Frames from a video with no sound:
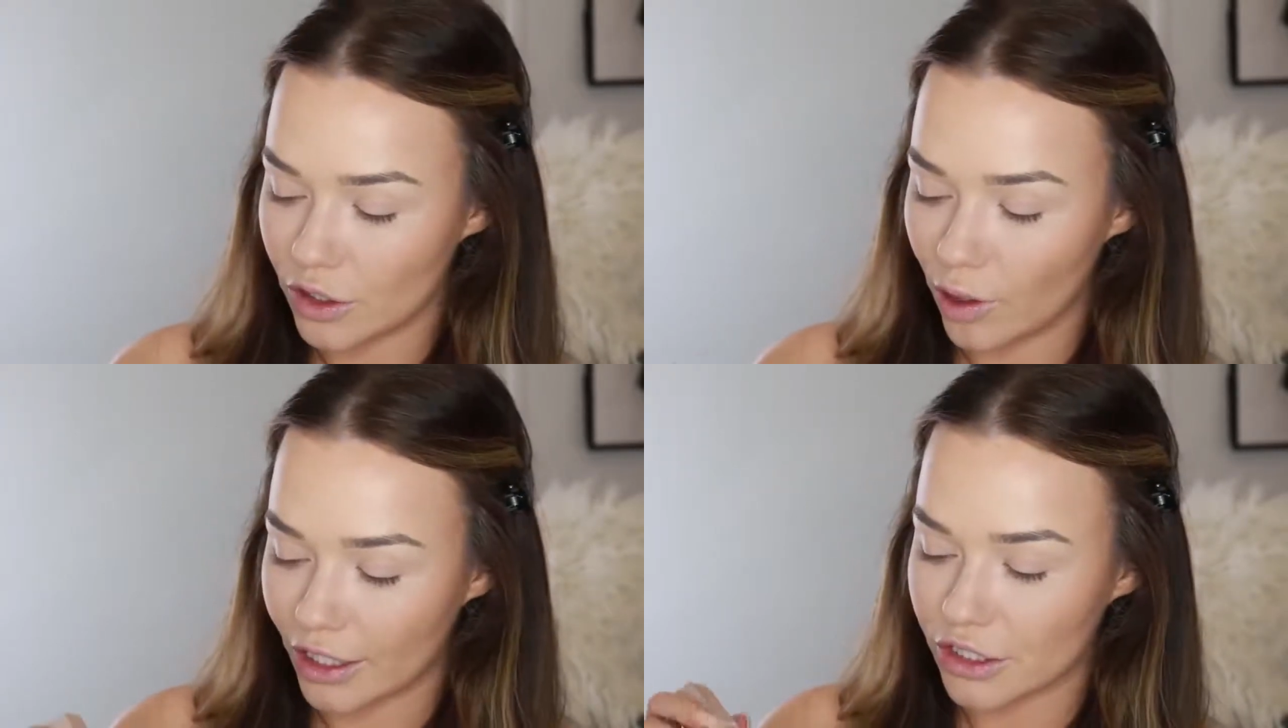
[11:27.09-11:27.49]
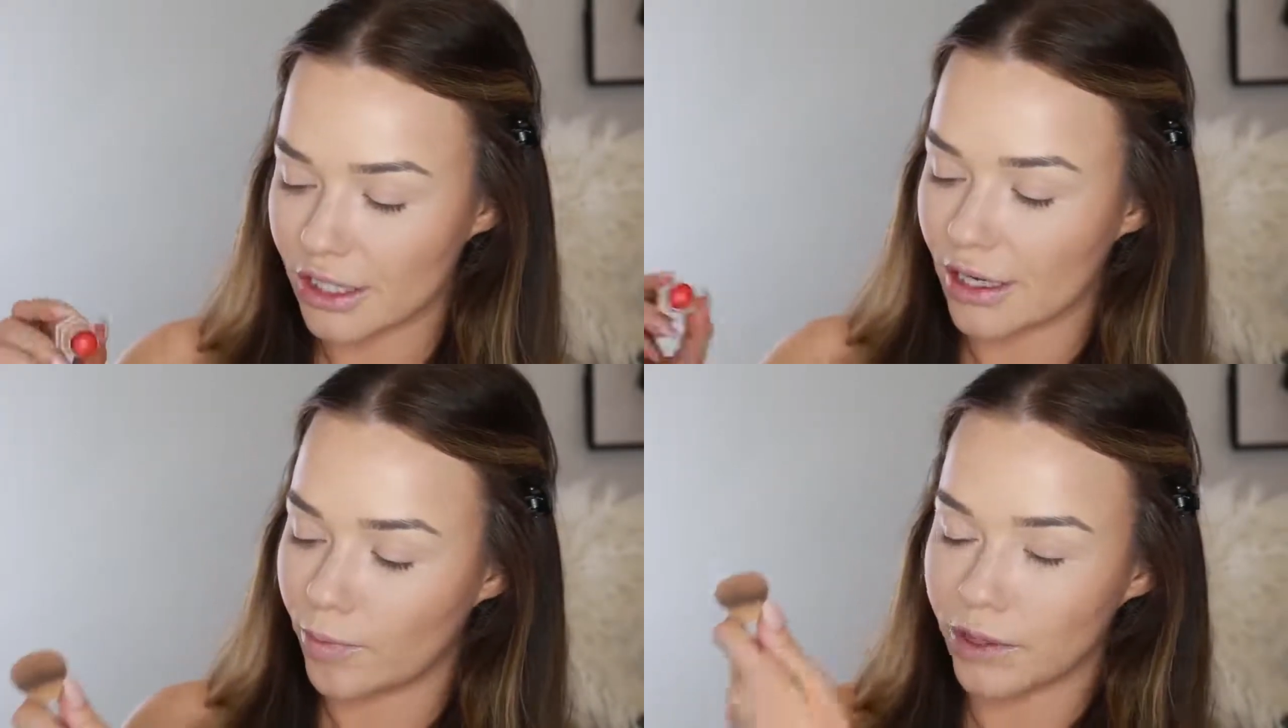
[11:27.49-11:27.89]
to
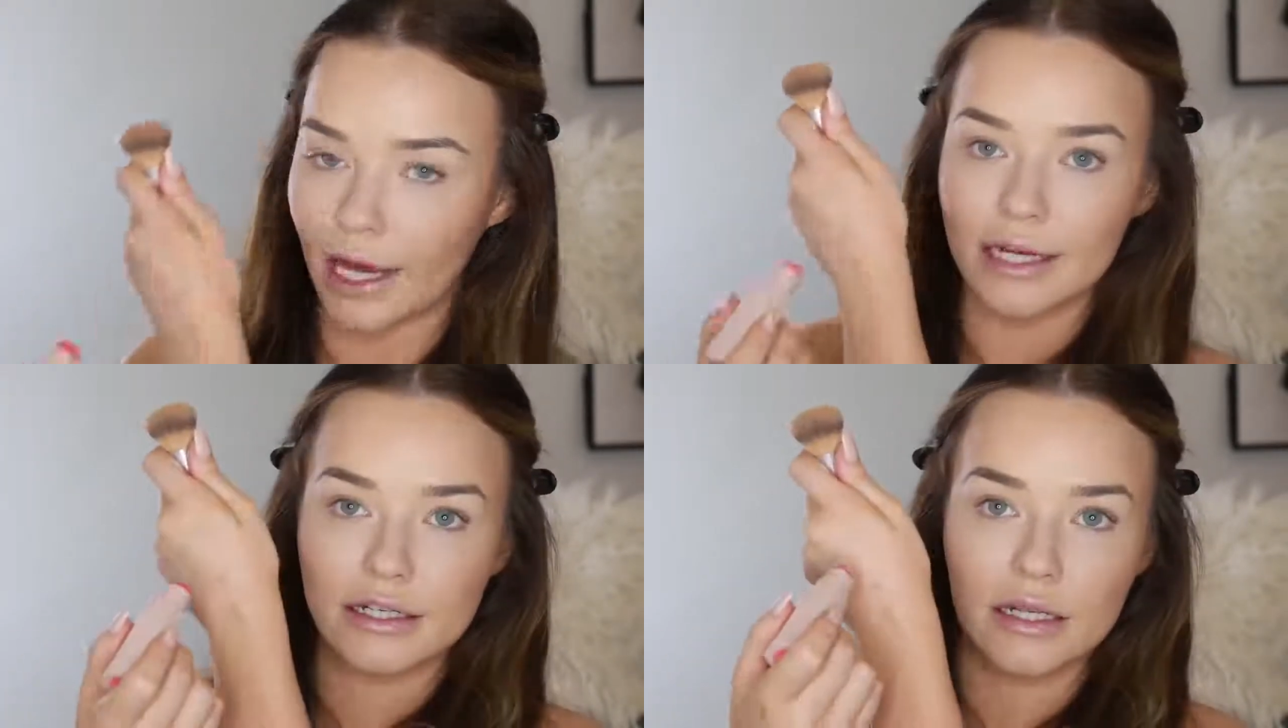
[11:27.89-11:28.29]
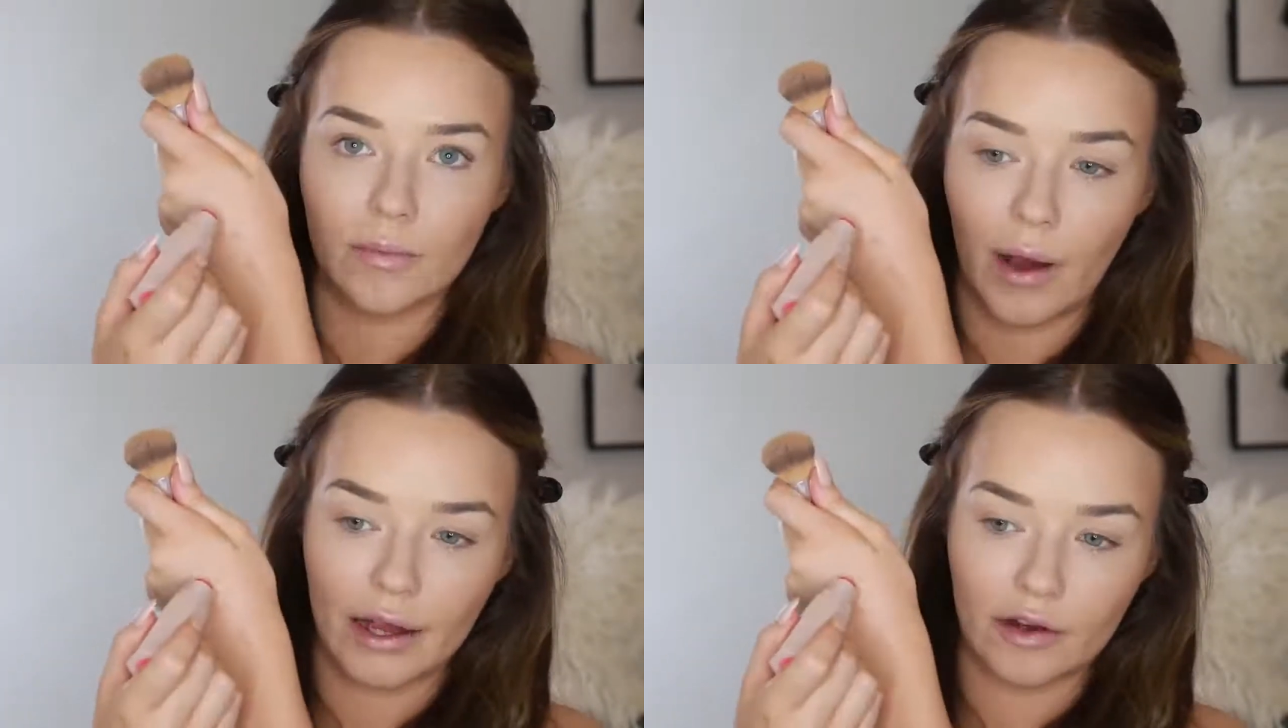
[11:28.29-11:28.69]
actually apply it to the
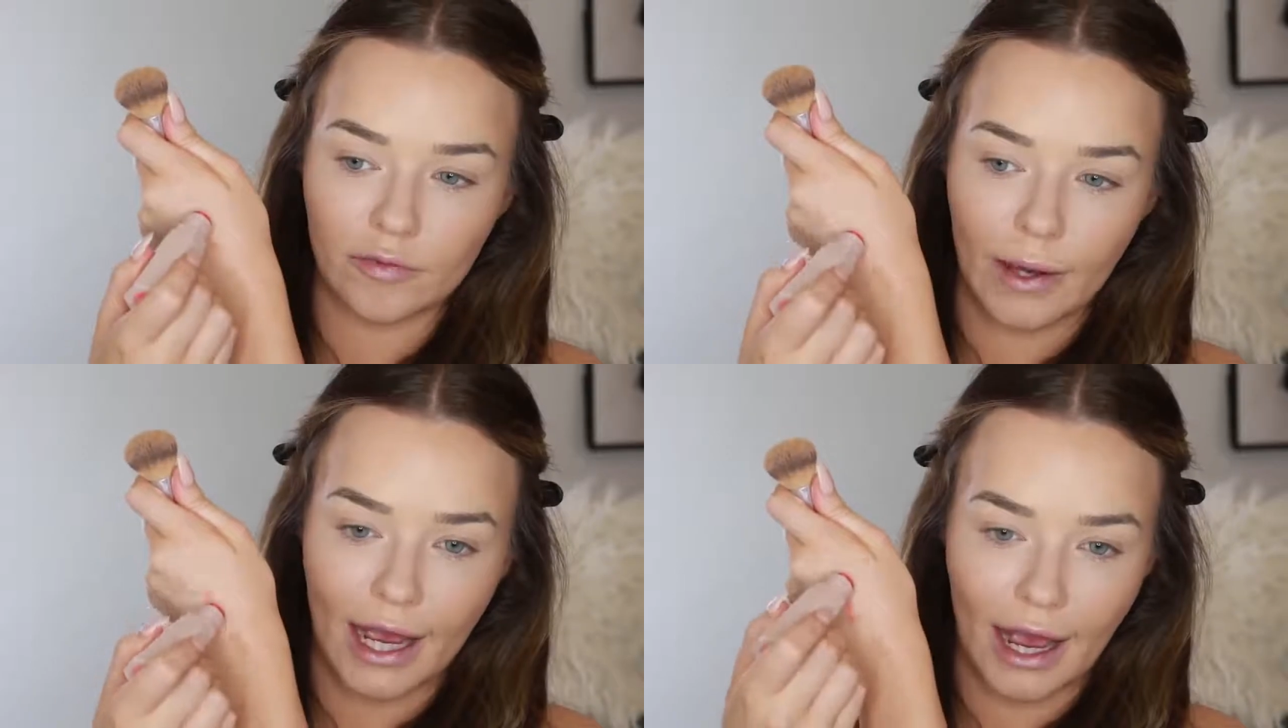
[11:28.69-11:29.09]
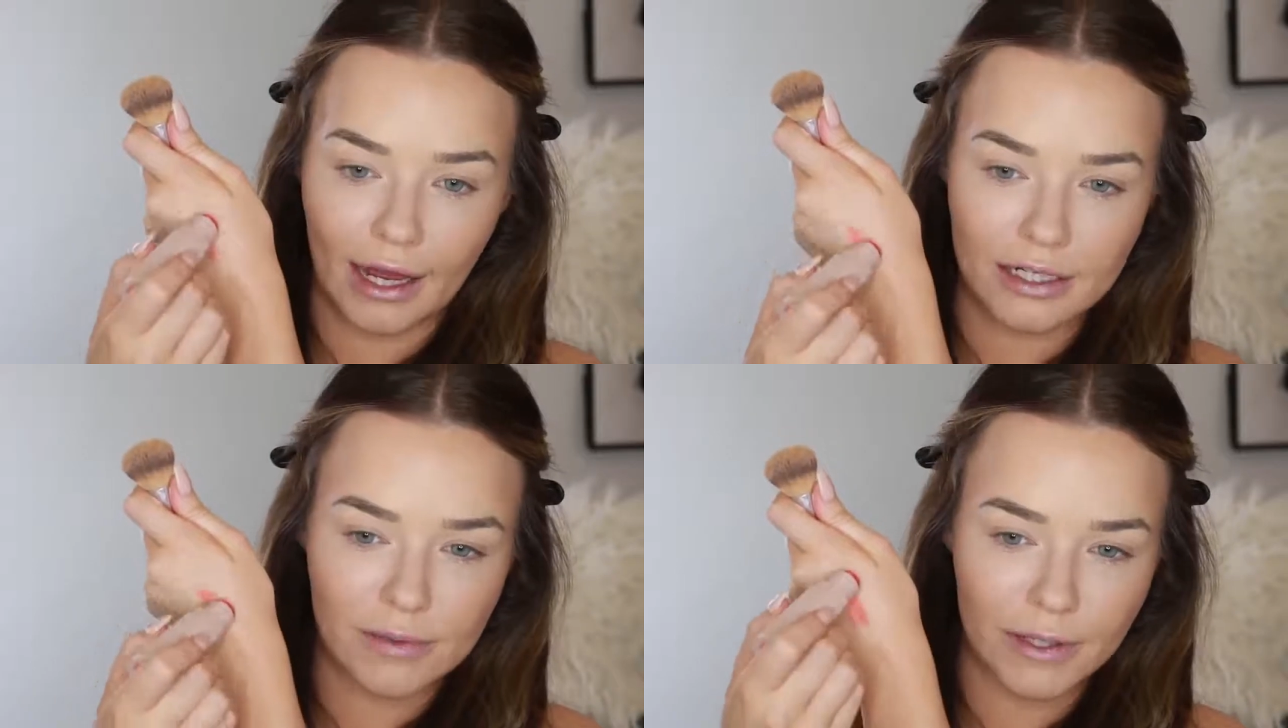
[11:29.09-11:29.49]
back of my
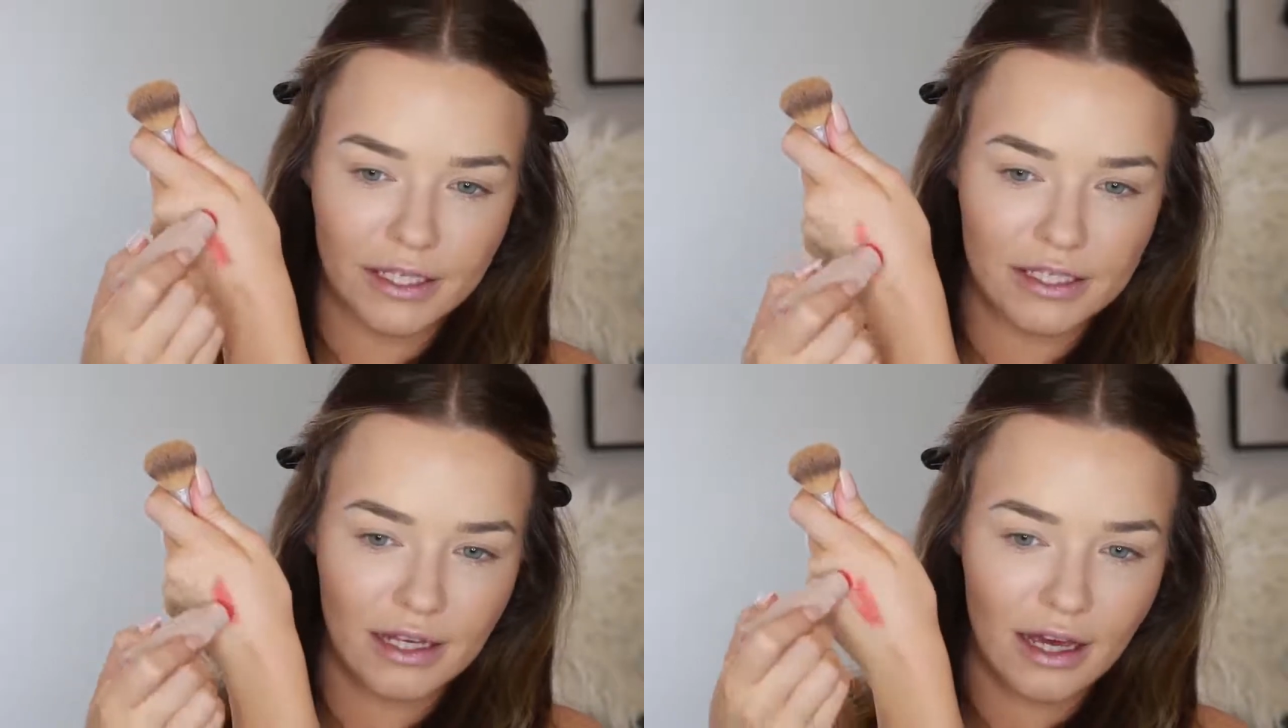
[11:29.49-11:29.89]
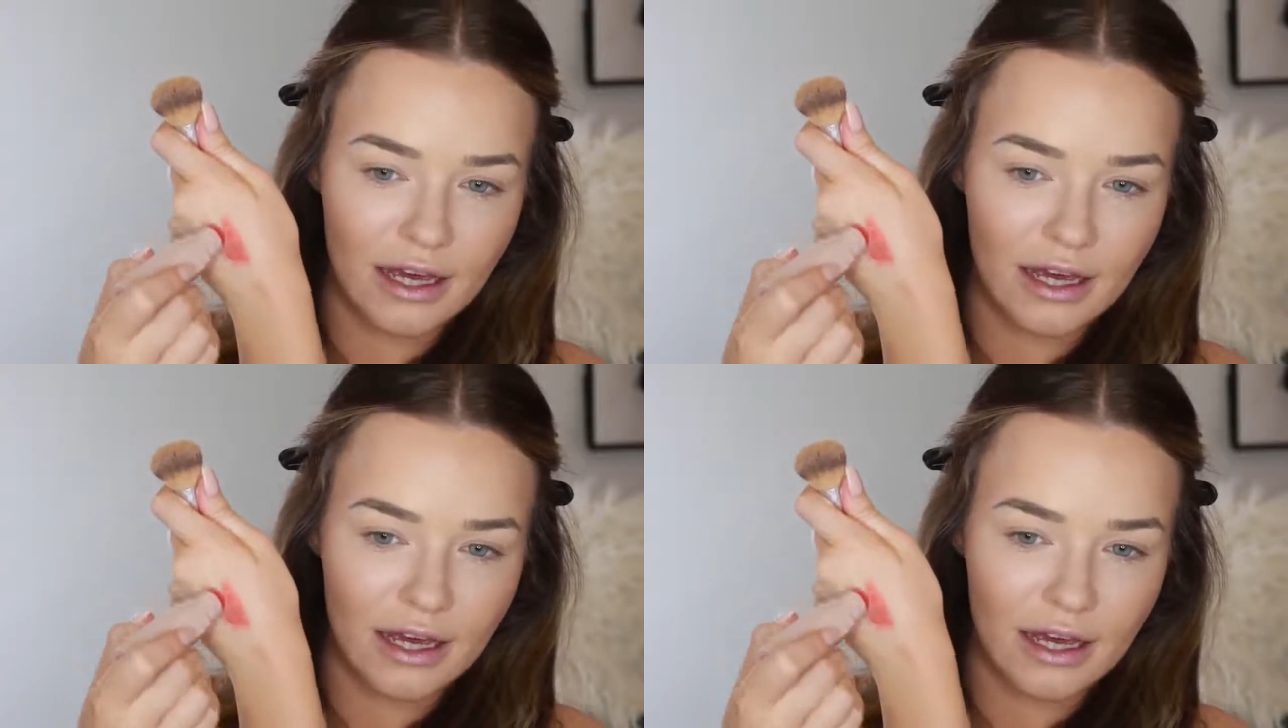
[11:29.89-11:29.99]
hand because